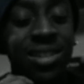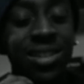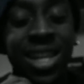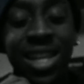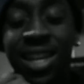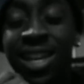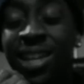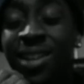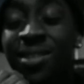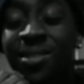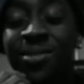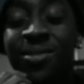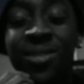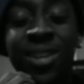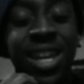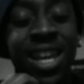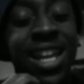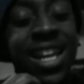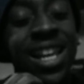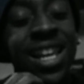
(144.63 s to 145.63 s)
Didn't
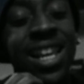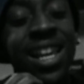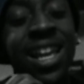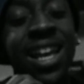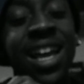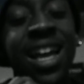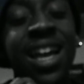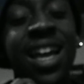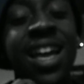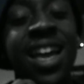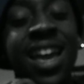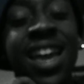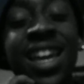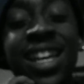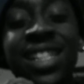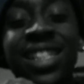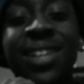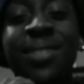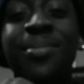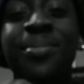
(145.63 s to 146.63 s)

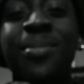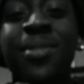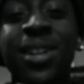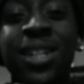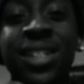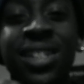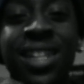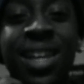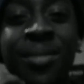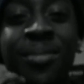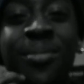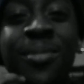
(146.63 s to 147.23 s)
realize how much I